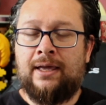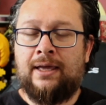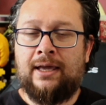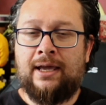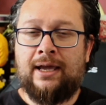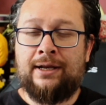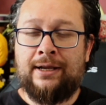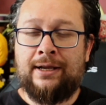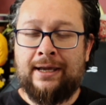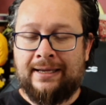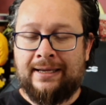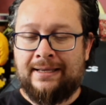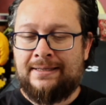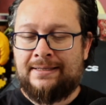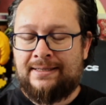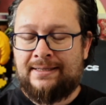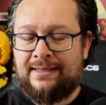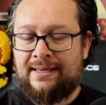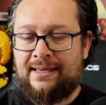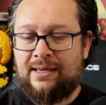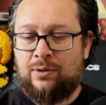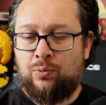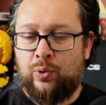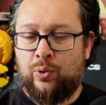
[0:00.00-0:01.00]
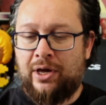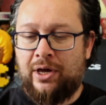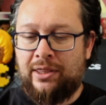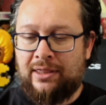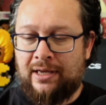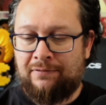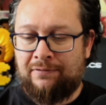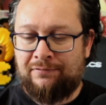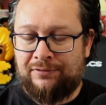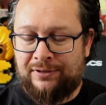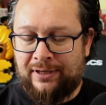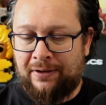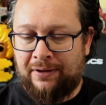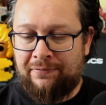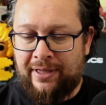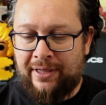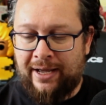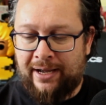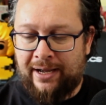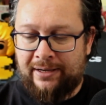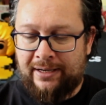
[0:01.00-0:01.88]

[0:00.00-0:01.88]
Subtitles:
And I can see where they've done that